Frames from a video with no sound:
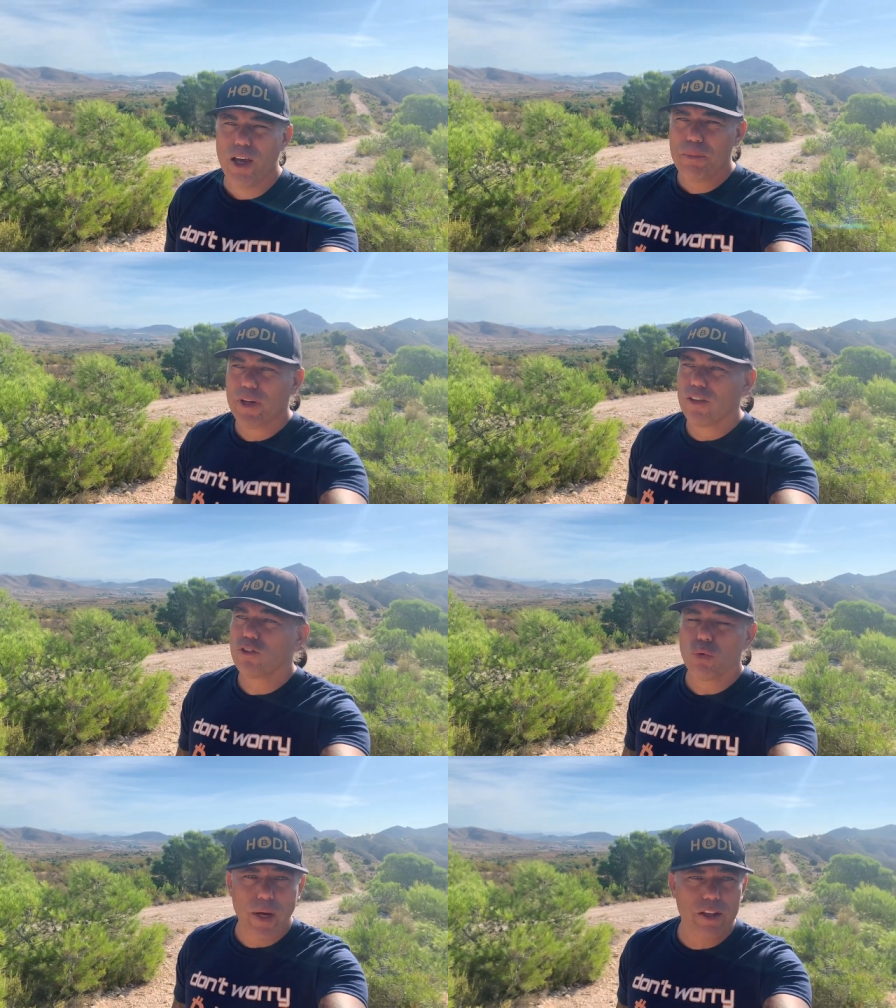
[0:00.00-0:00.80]
because
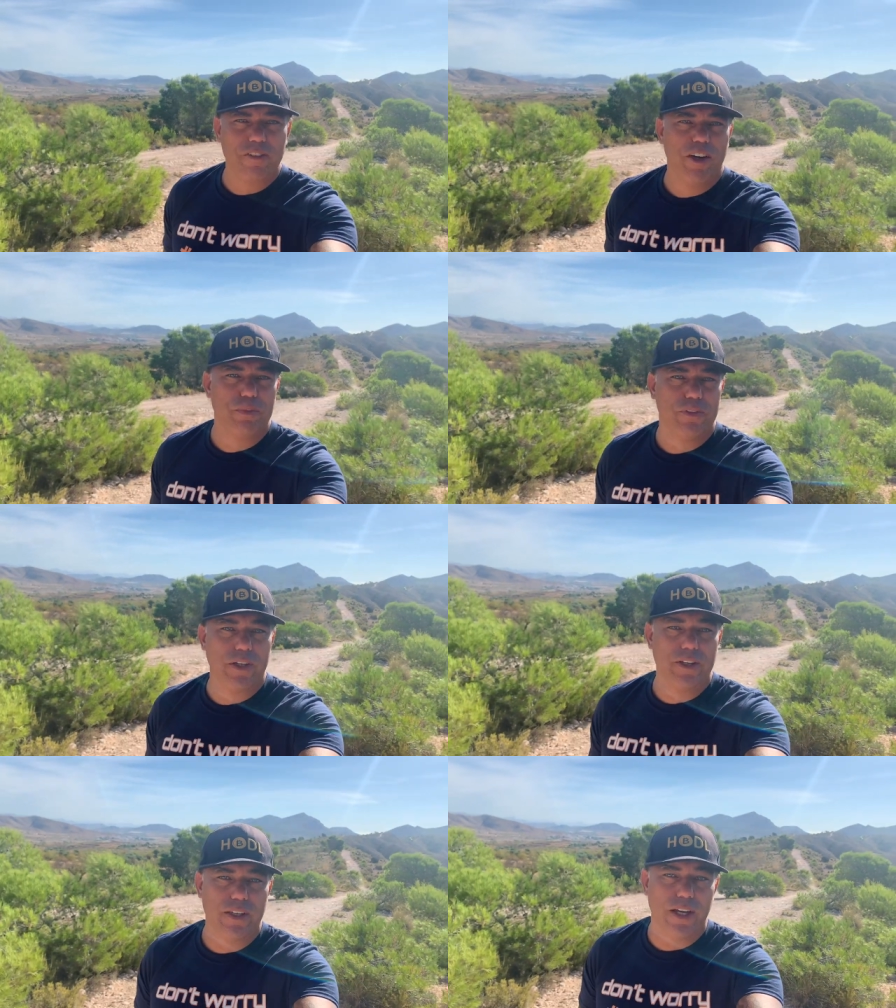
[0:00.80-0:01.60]

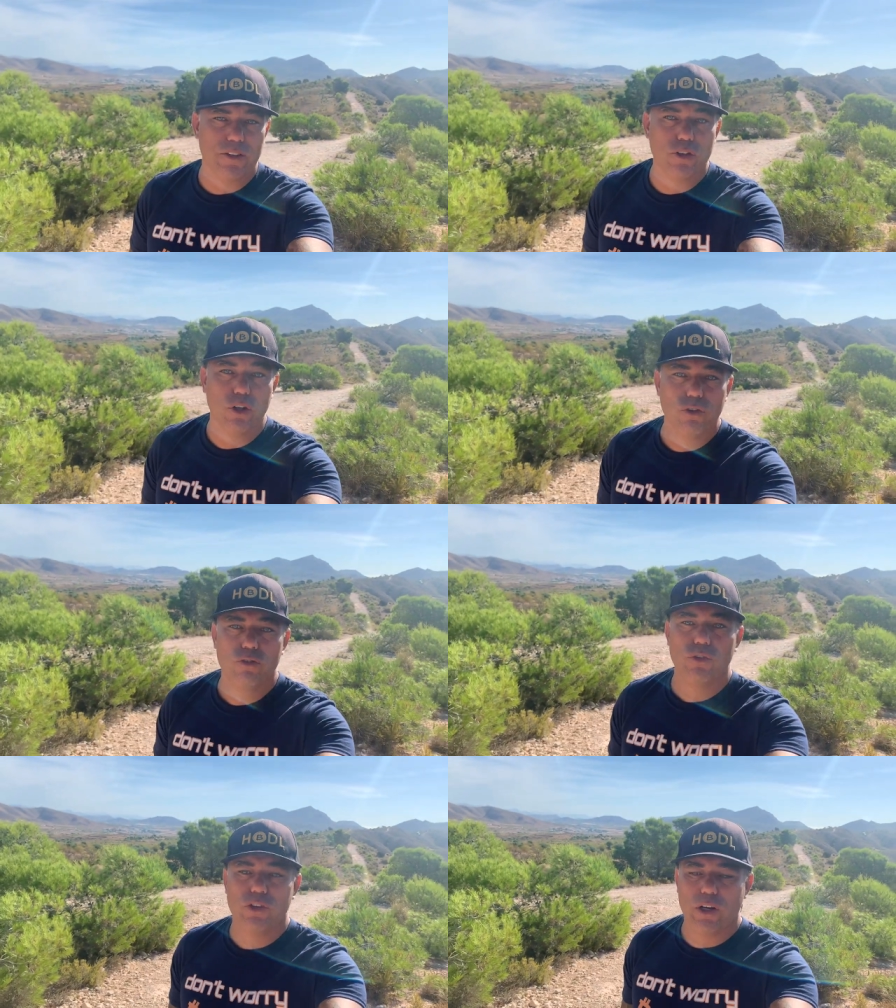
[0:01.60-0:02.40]
25% again goes
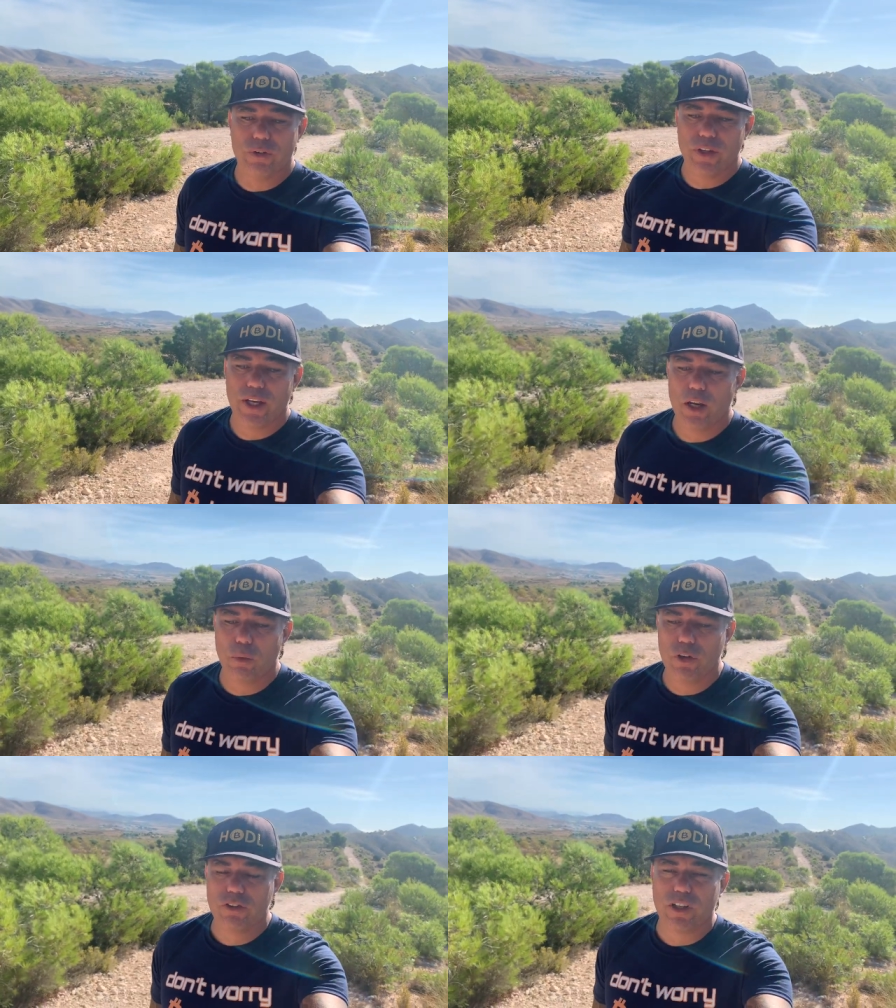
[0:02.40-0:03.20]
to charity and I
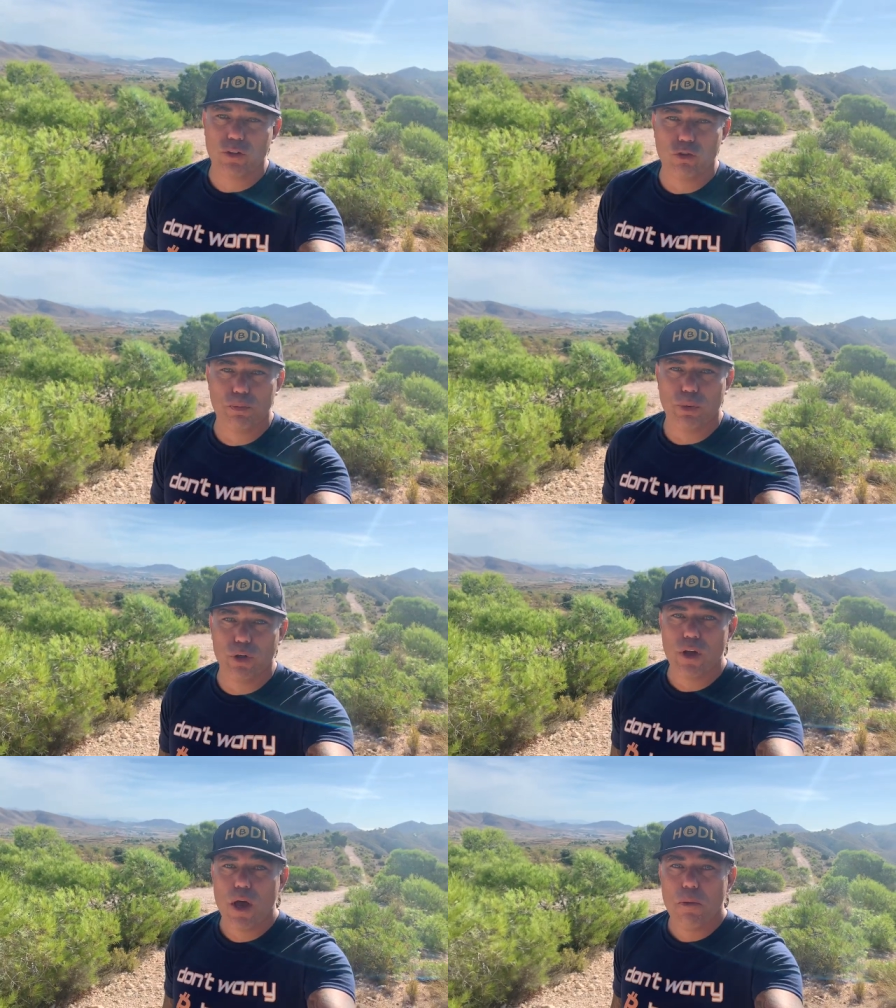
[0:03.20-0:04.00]
want to start to support